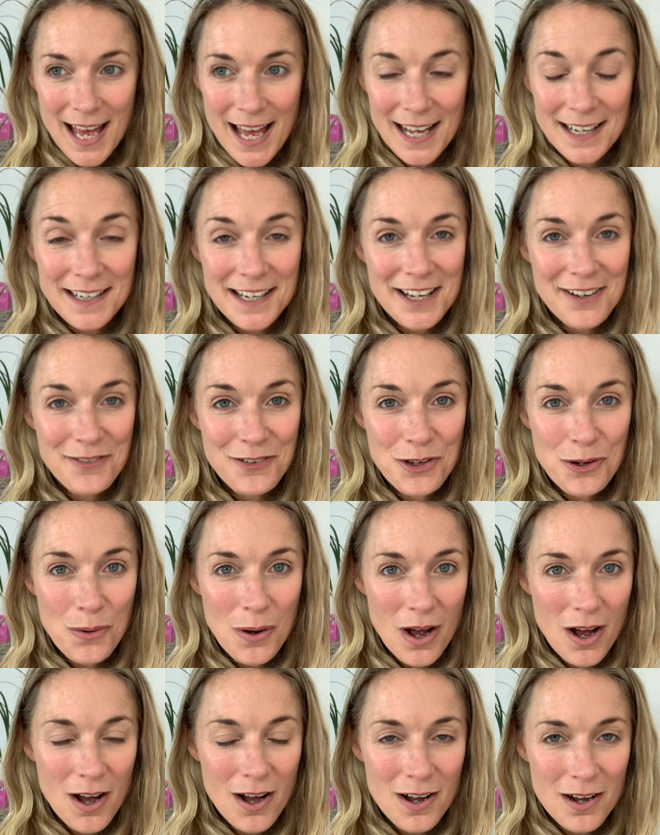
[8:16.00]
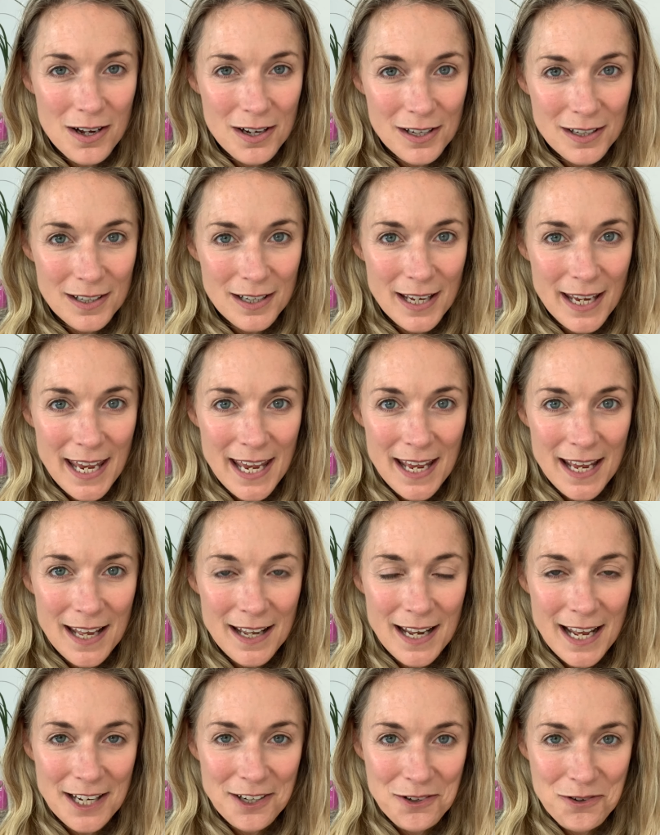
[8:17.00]
And if you are
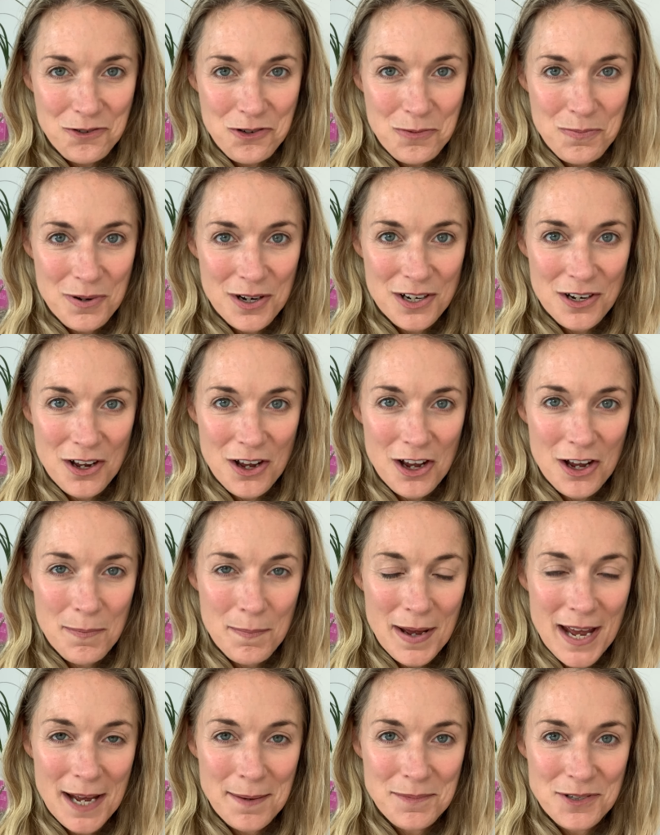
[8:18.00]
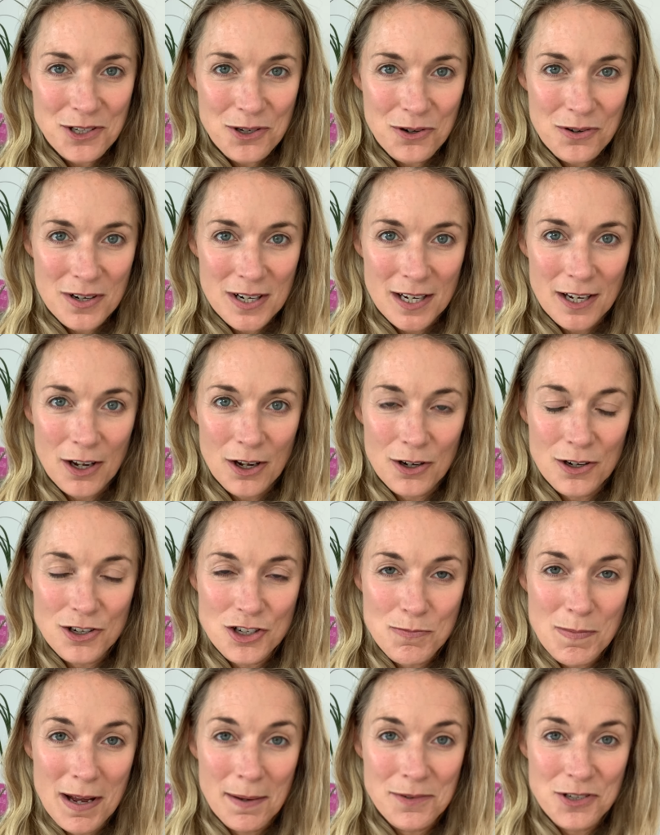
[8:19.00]
a, an entrepreneur, perhaps you're a
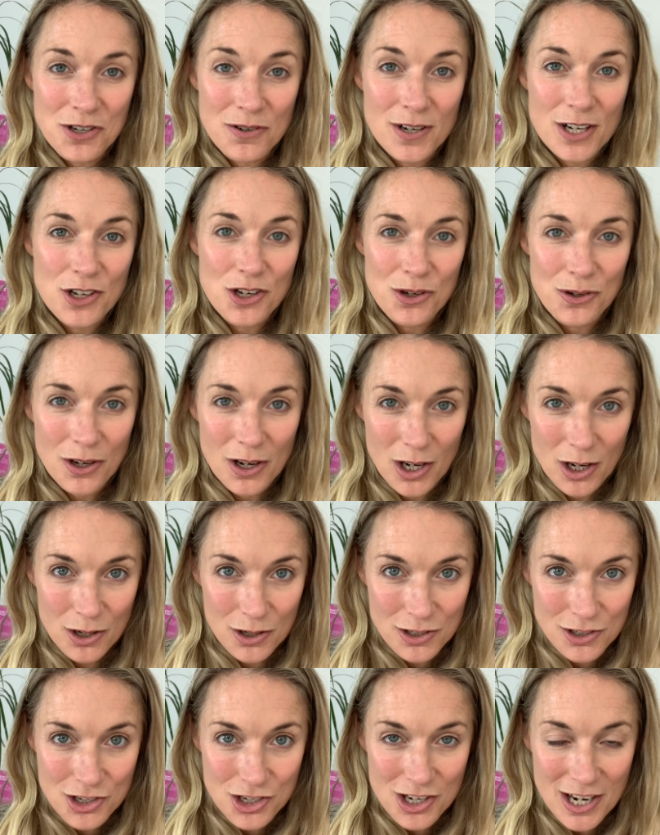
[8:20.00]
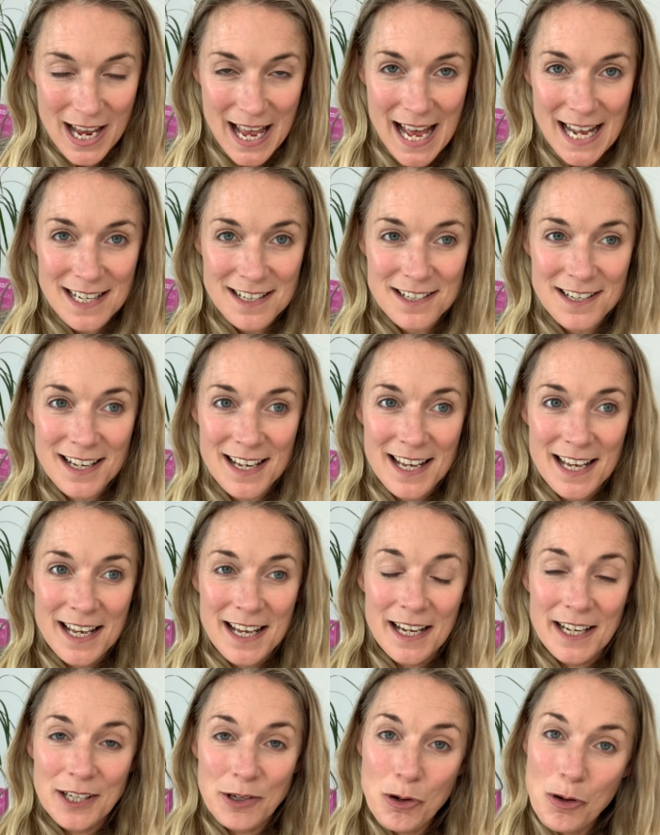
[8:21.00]
coach, perhaps you're a new coach and
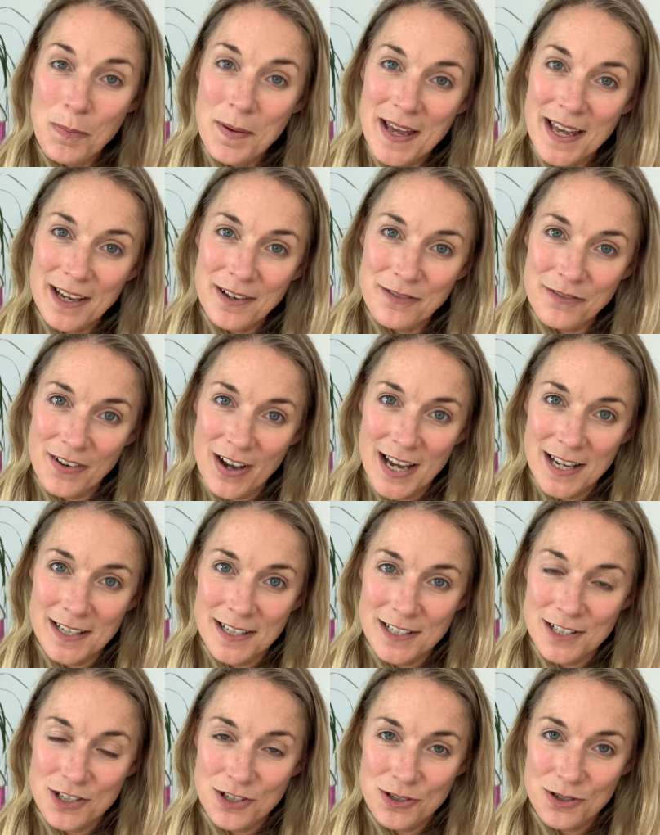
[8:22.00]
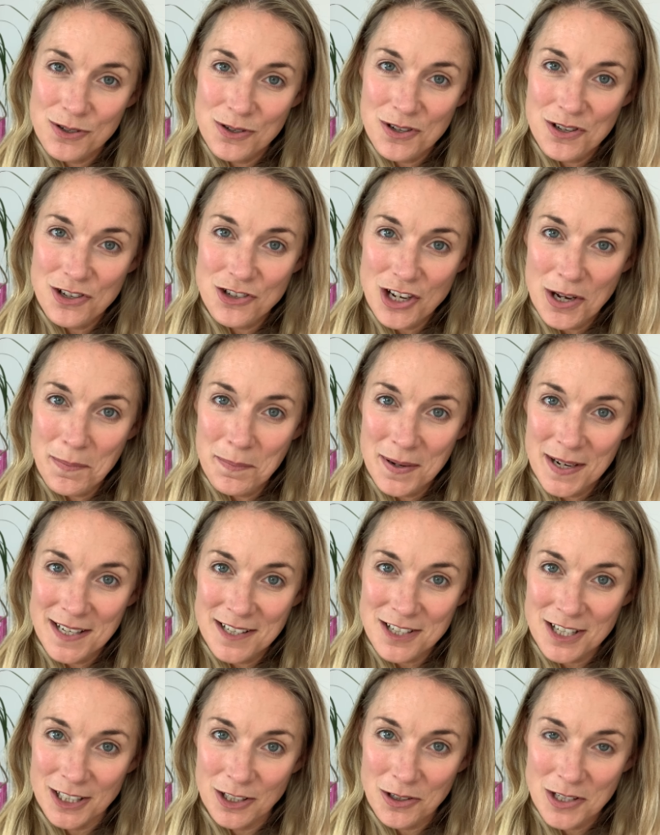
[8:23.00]
you're being invited to jump
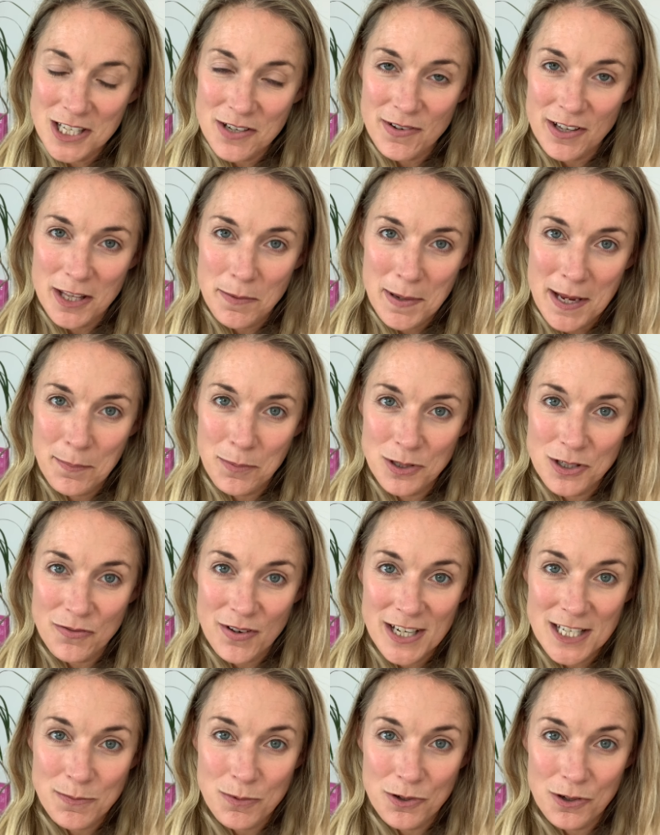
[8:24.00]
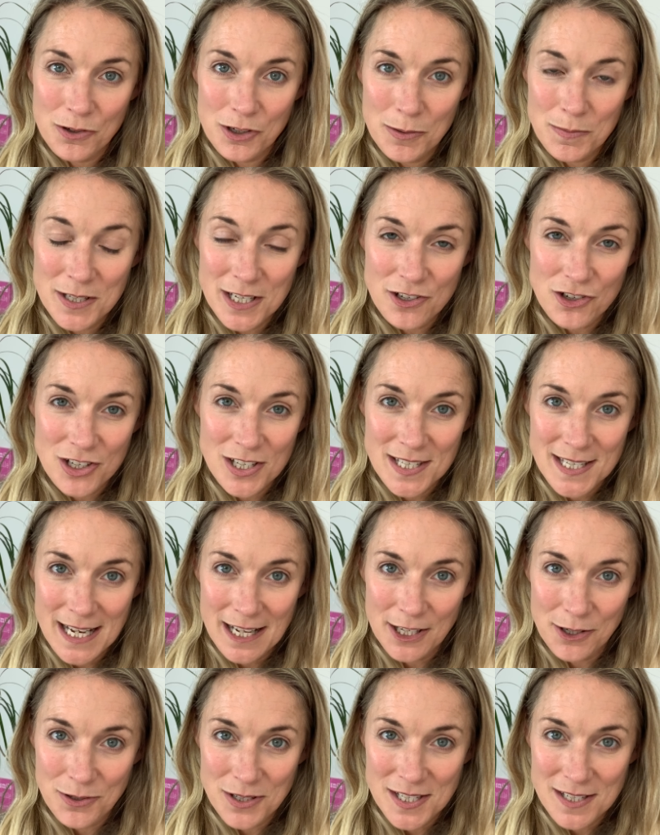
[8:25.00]
into lots of other people's Facebook groups and just
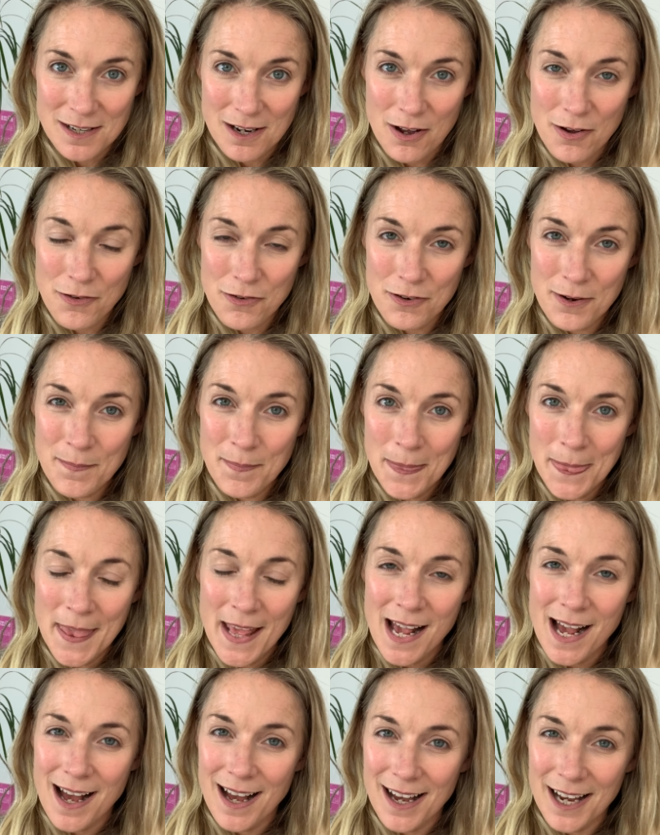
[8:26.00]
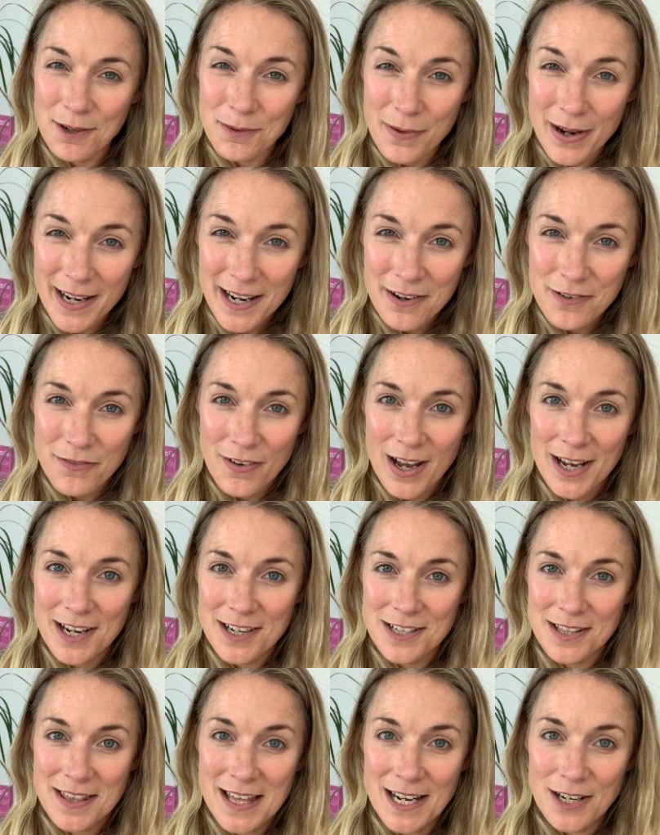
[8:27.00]
sell your stuff, I really invite
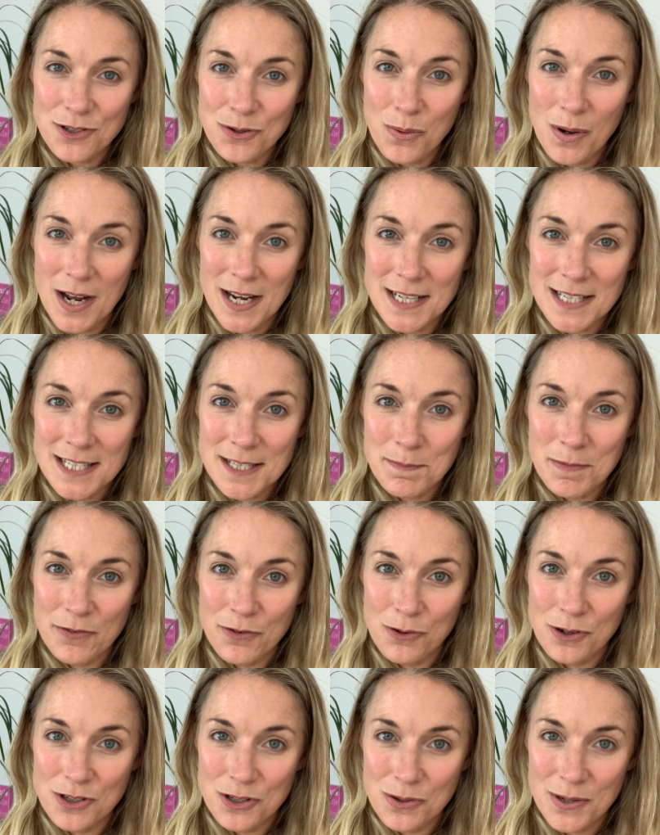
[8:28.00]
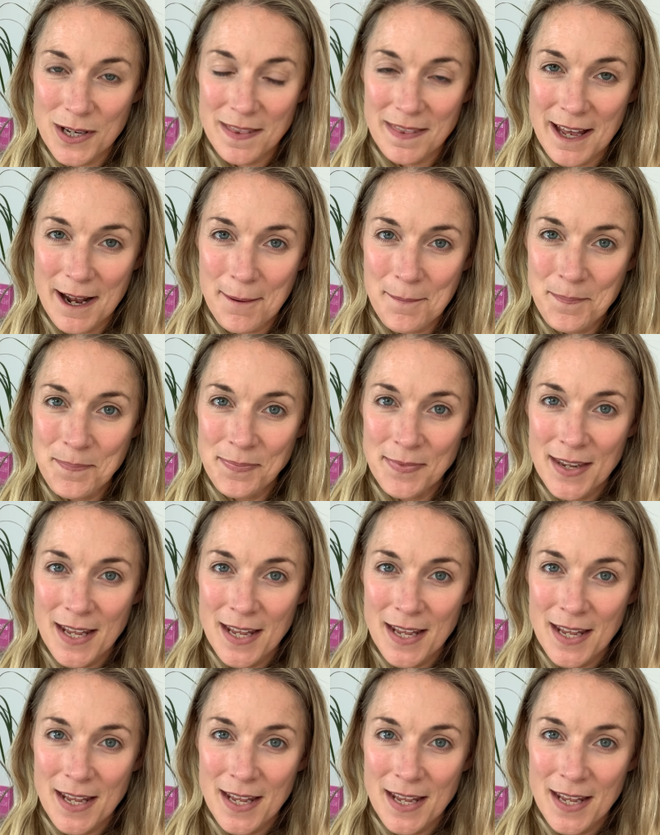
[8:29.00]
you to think twice before doing that.